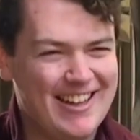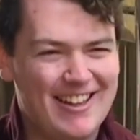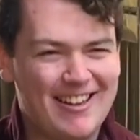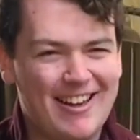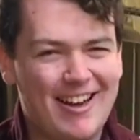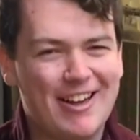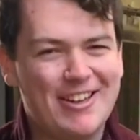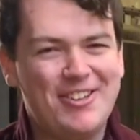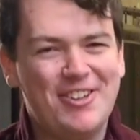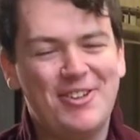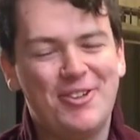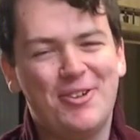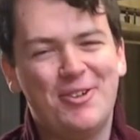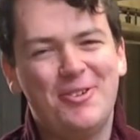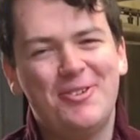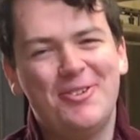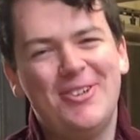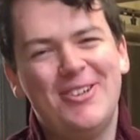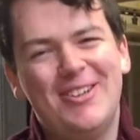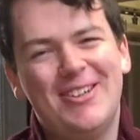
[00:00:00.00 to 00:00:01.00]
I
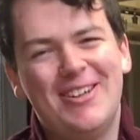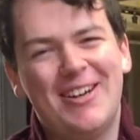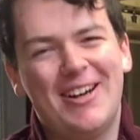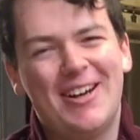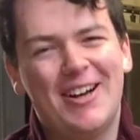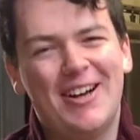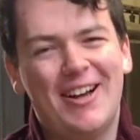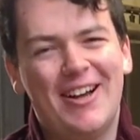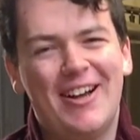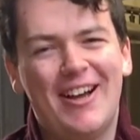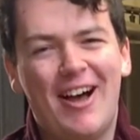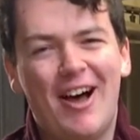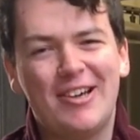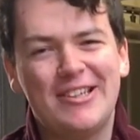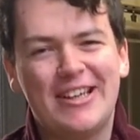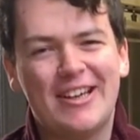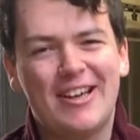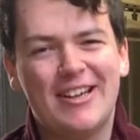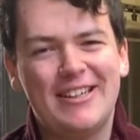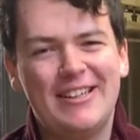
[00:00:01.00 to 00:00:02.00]
do.
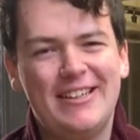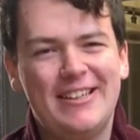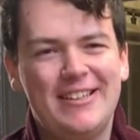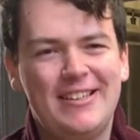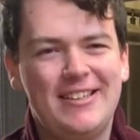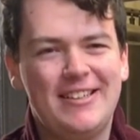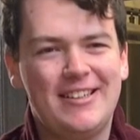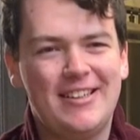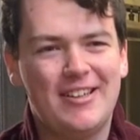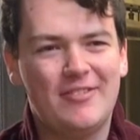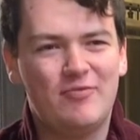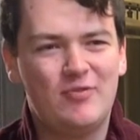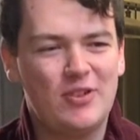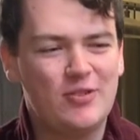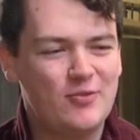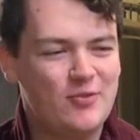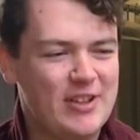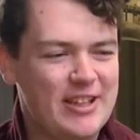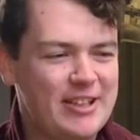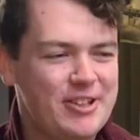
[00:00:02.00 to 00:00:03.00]
The
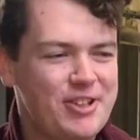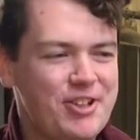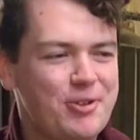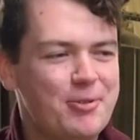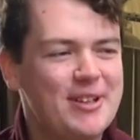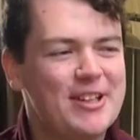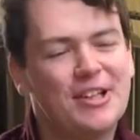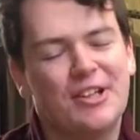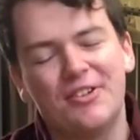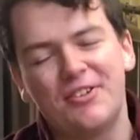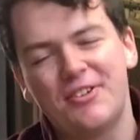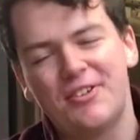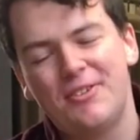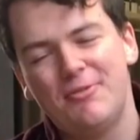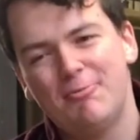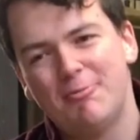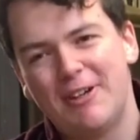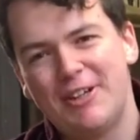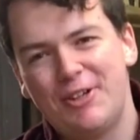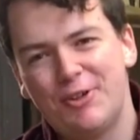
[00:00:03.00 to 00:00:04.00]
issue is,
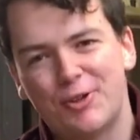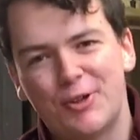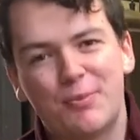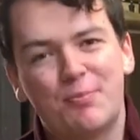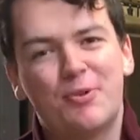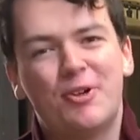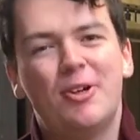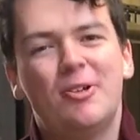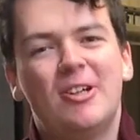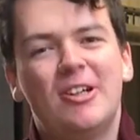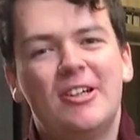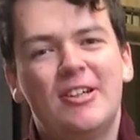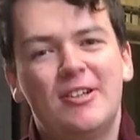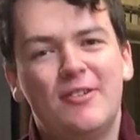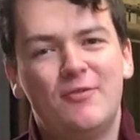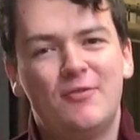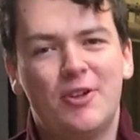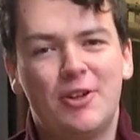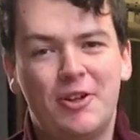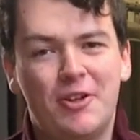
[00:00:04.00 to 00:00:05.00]
when you're a brewer,
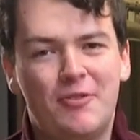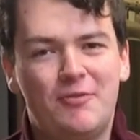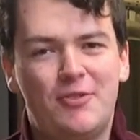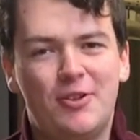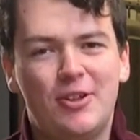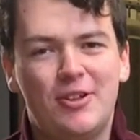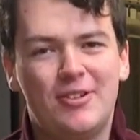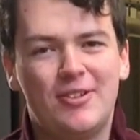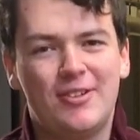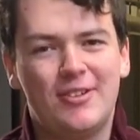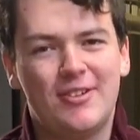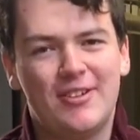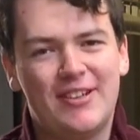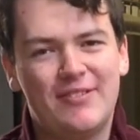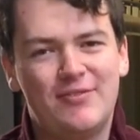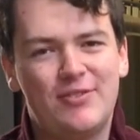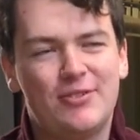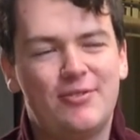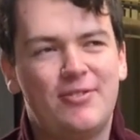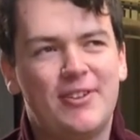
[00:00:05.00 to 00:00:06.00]

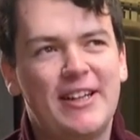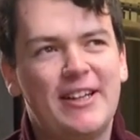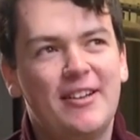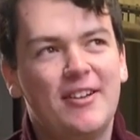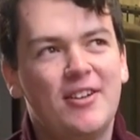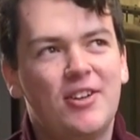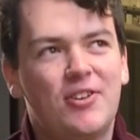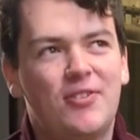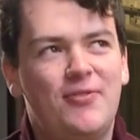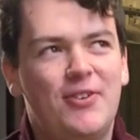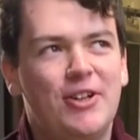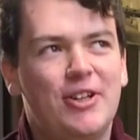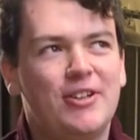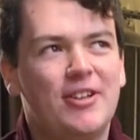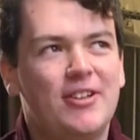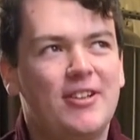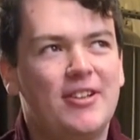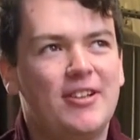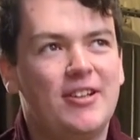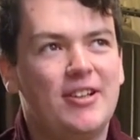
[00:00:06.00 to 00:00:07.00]
the things that
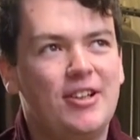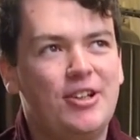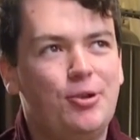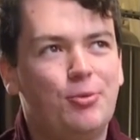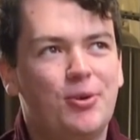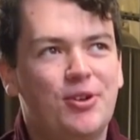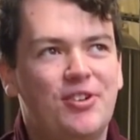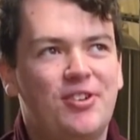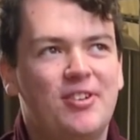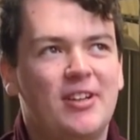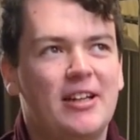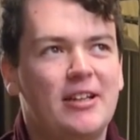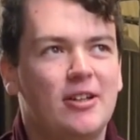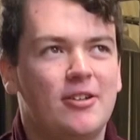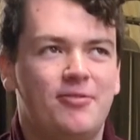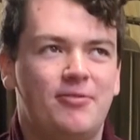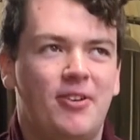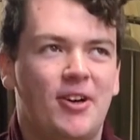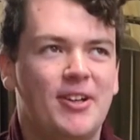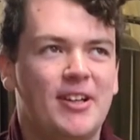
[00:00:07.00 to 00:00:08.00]
you would say are
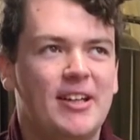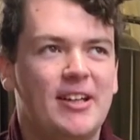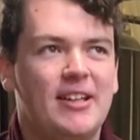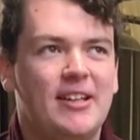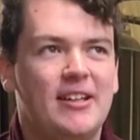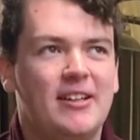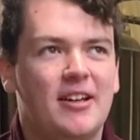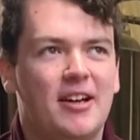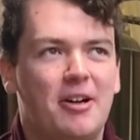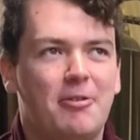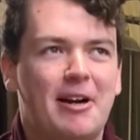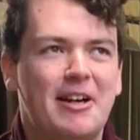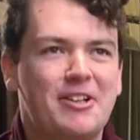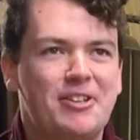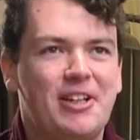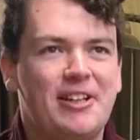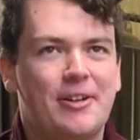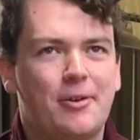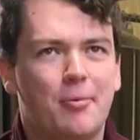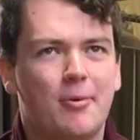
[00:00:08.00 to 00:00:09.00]
funny are
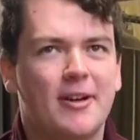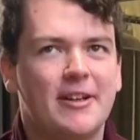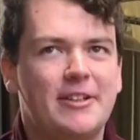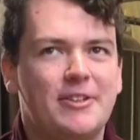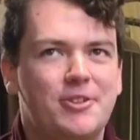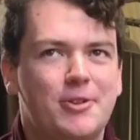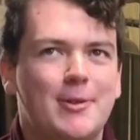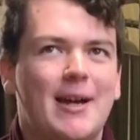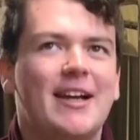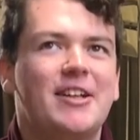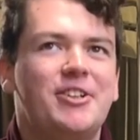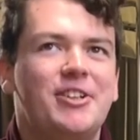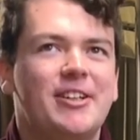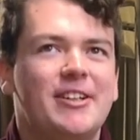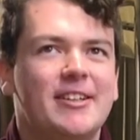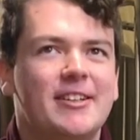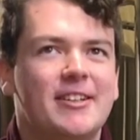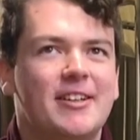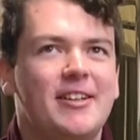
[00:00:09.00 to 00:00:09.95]
actually quite tragic,